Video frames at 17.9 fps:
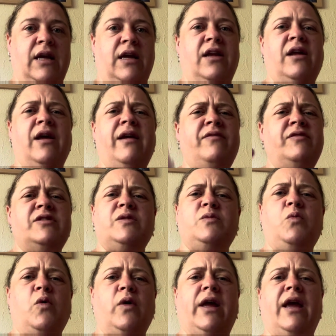you know, even
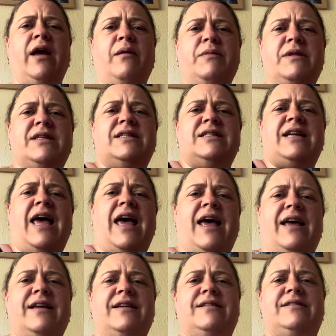just walking up the
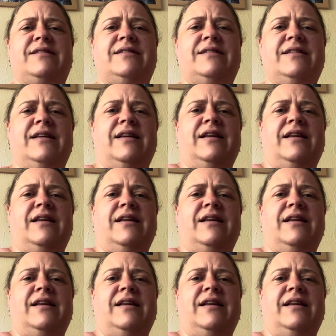stairs,